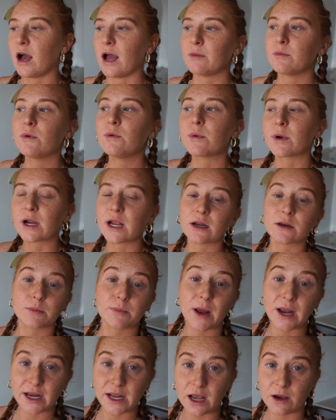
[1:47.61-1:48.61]
I will work out
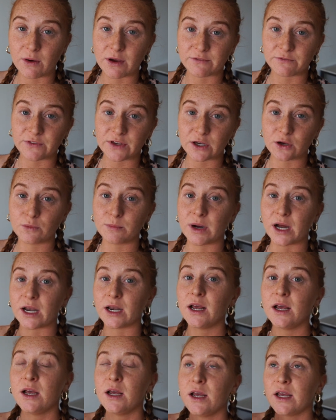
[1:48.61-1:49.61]
depending how I feel,
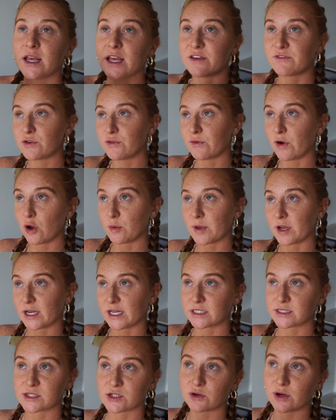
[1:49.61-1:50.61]
but if you follow me on
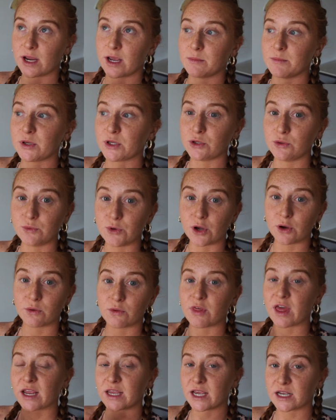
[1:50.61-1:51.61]
Instagram, you know
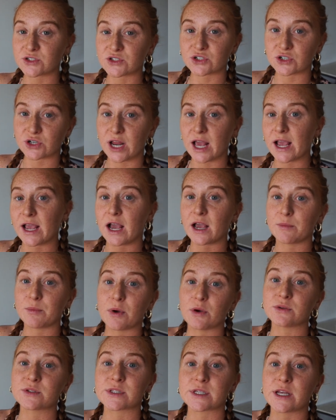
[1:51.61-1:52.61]
that yesterday I
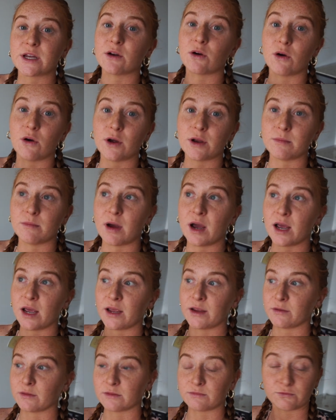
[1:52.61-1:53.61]
posted on
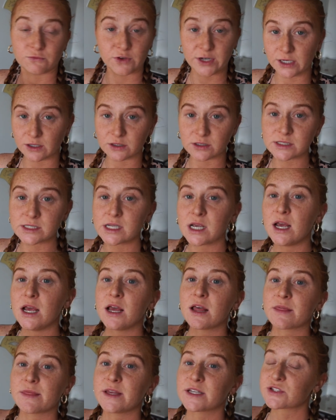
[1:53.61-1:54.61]
my Reels
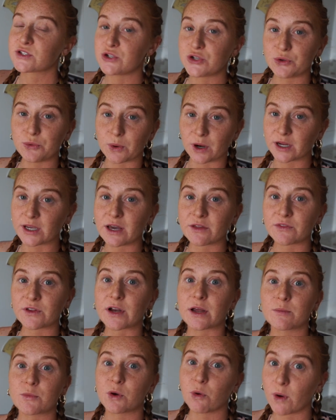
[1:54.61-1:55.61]
this new workout that
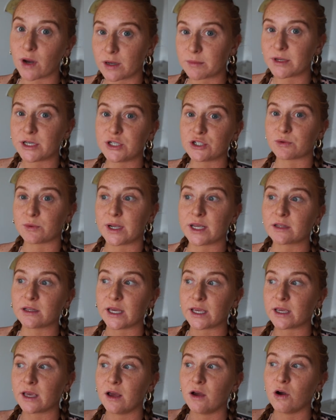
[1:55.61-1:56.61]
I'm going to be doing
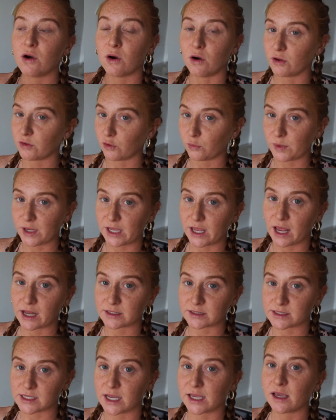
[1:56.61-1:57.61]
like on the
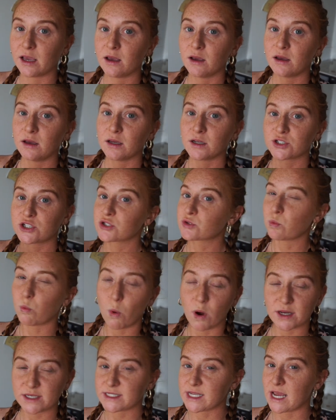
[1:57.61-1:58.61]
weekends, like just
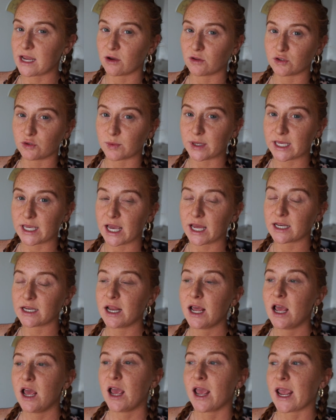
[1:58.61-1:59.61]
one day on the weekend,
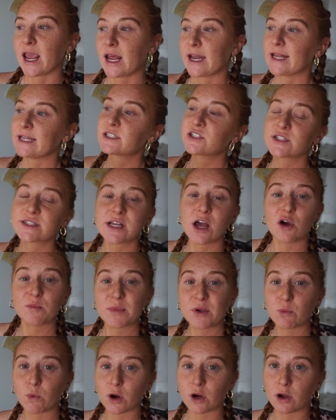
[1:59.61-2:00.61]
and it's just to help
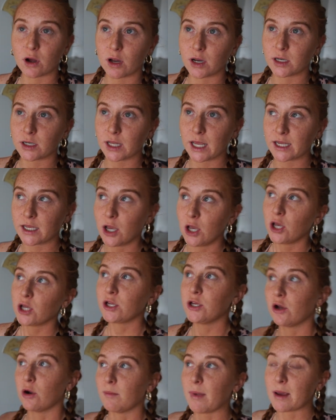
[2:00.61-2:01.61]
me work on like,
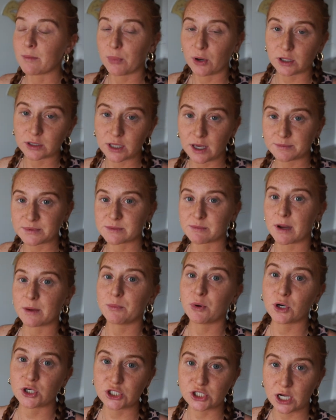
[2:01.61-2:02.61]
you know, my pull-ups, my
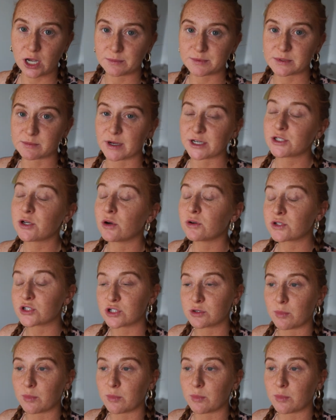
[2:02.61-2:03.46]
push-ups, my toes to